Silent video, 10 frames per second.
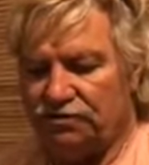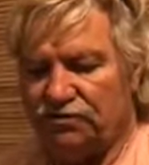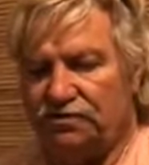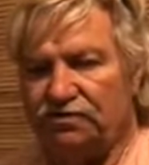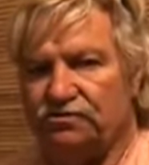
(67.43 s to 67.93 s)

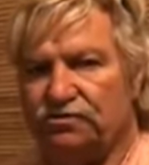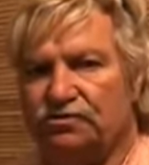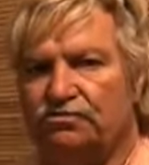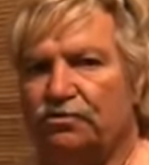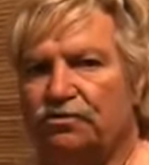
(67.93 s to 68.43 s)
Lynx was
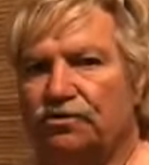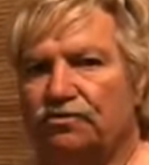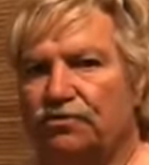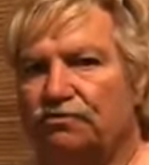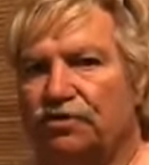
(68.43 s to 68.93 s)
born with
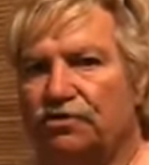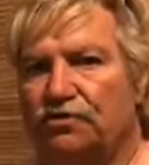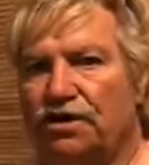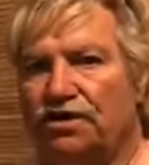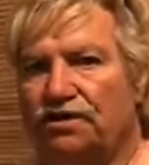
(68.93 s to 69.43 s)
blue
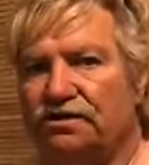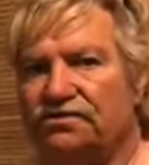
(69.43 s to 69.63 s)
eyes,